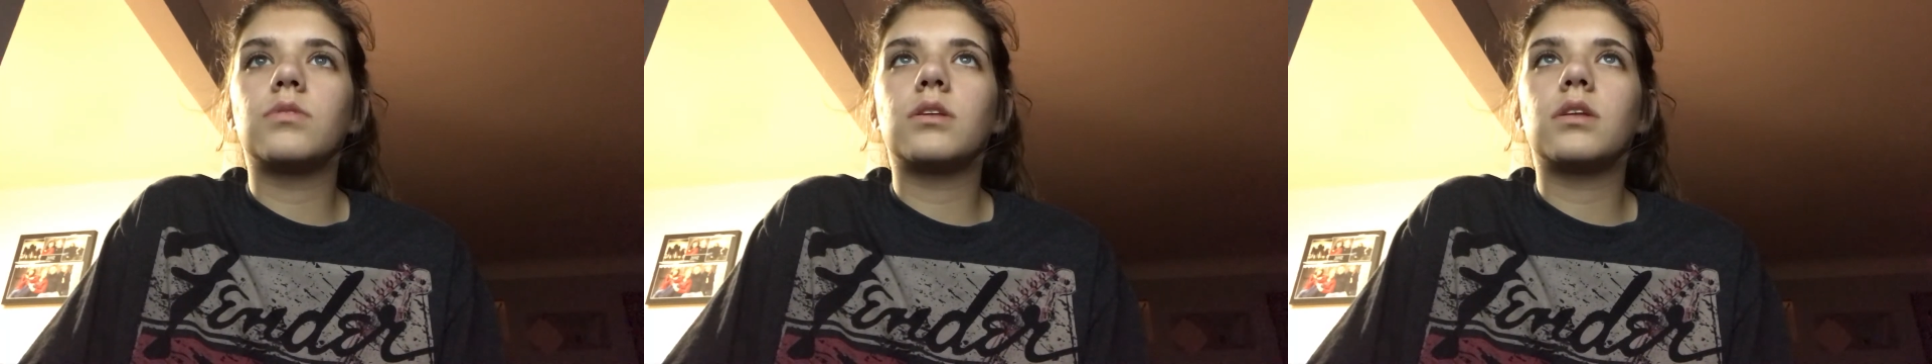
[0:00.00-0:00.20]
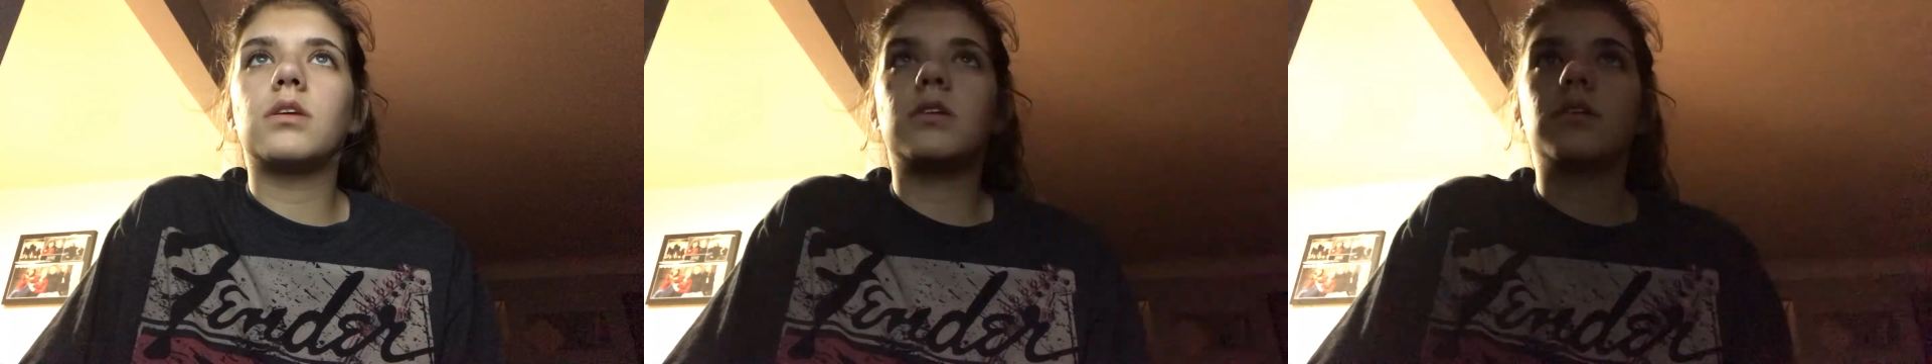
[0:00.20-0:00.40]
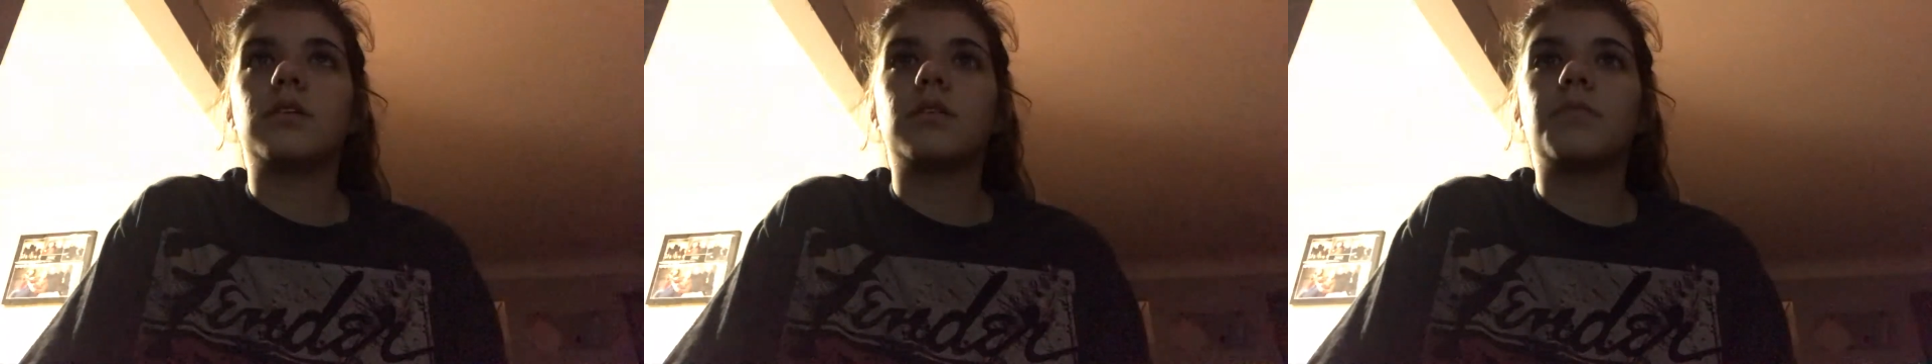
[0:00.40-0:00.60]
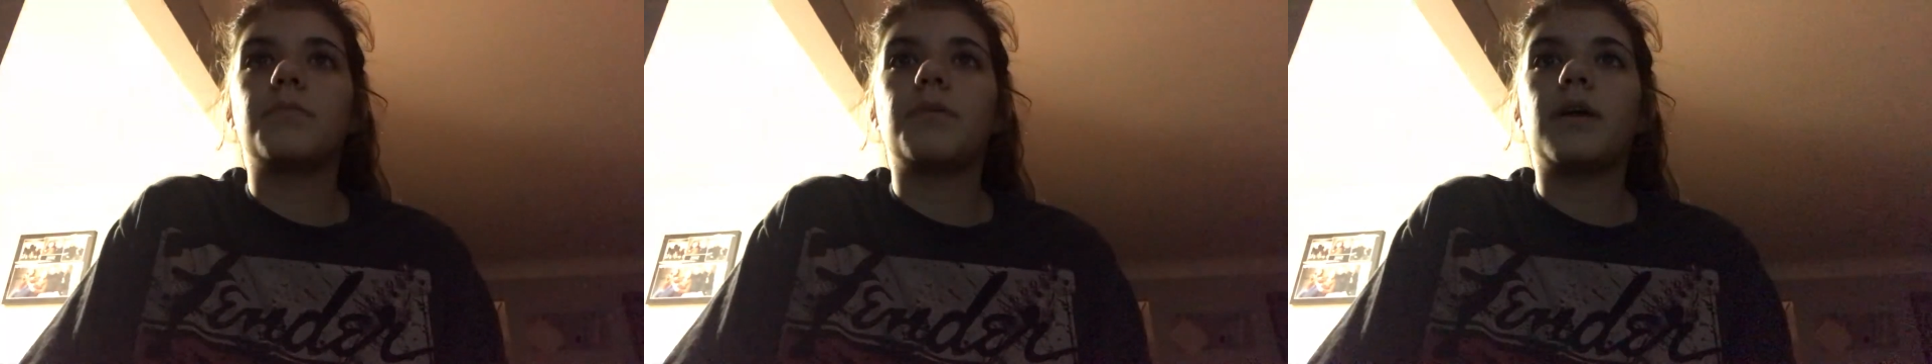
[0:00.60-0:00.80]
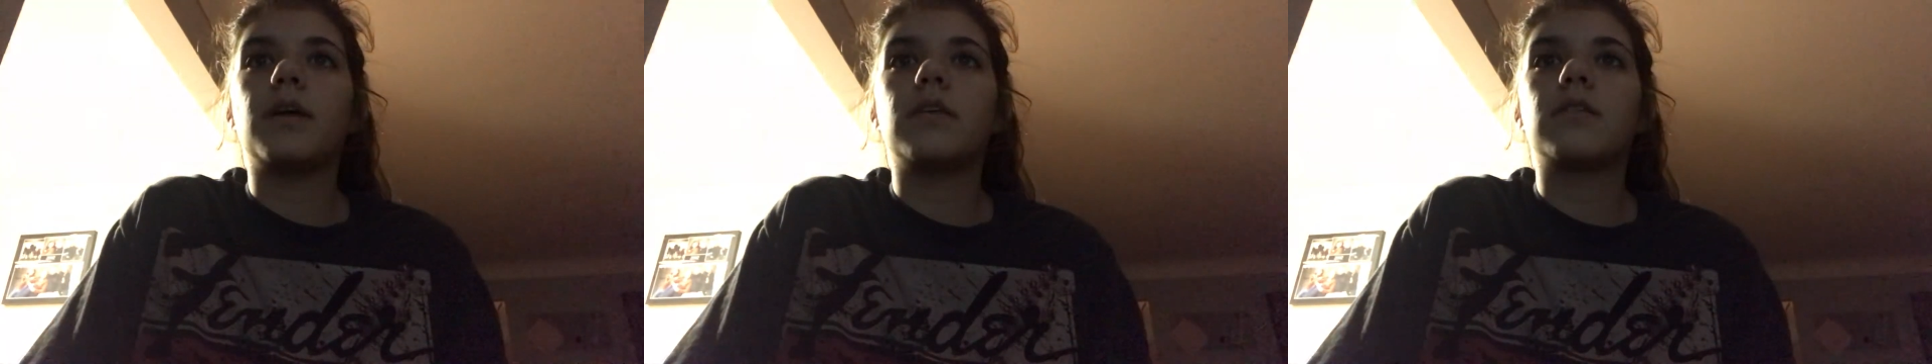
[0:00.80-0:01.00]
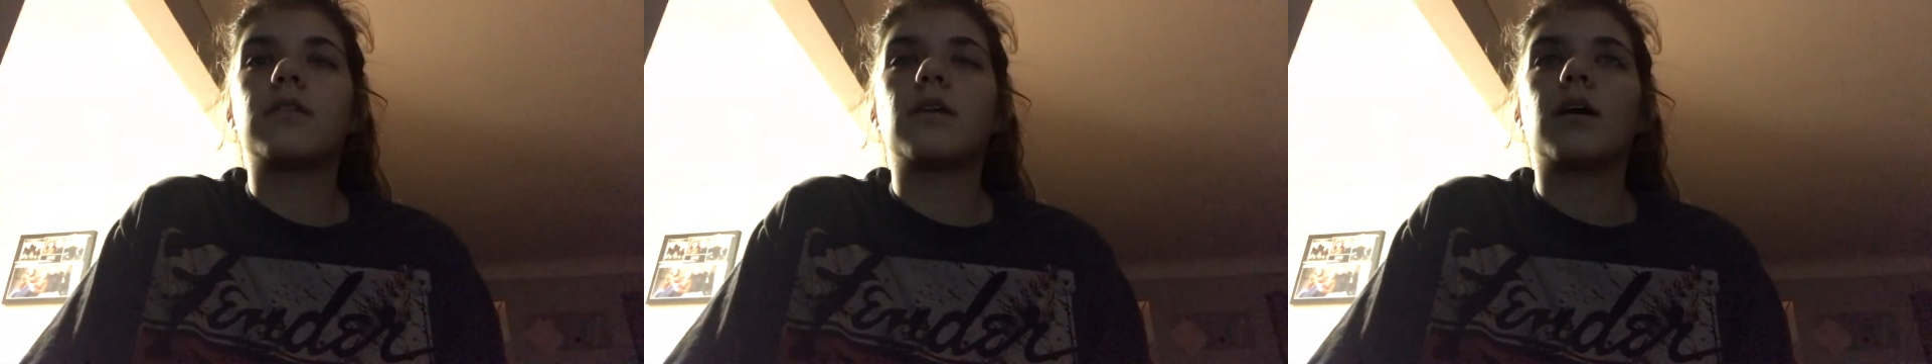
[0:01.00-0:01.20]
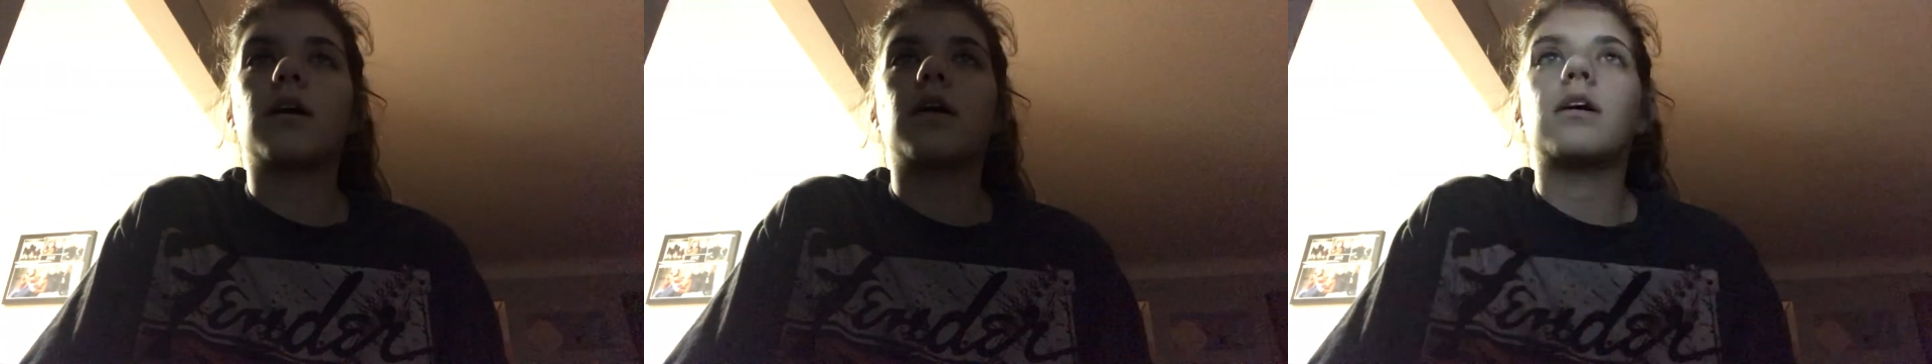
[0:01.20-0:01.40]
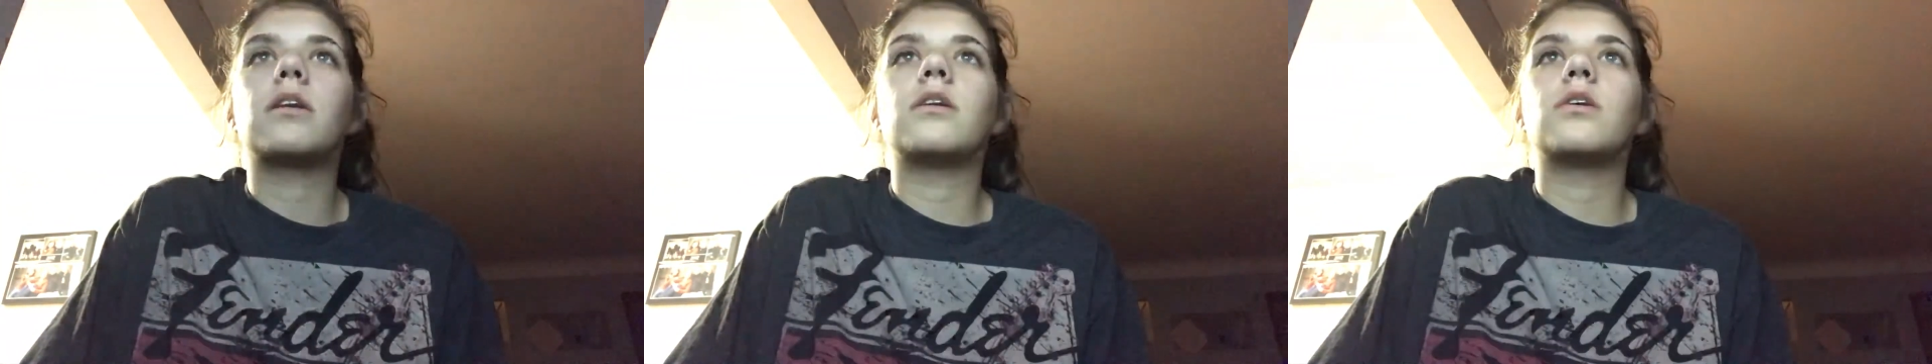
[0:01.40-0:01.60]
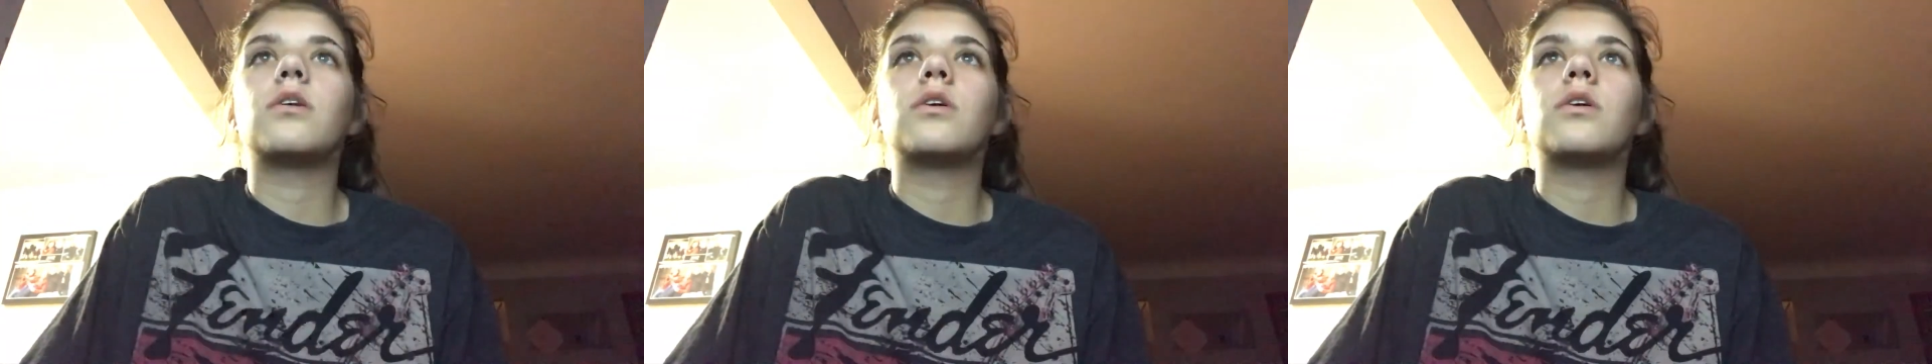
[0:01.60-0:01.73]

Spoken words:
really just based on